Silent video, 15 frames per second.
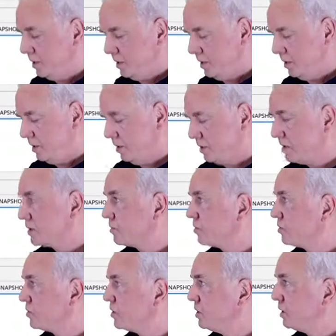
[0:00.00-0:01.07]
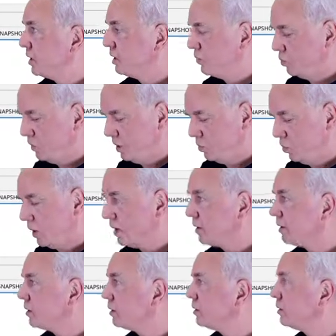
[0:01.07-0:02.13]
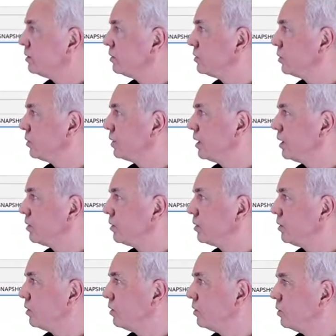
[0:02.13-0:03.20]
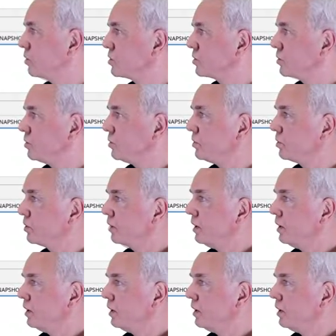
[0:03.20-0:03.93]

yes we've seen that in week one so that looks good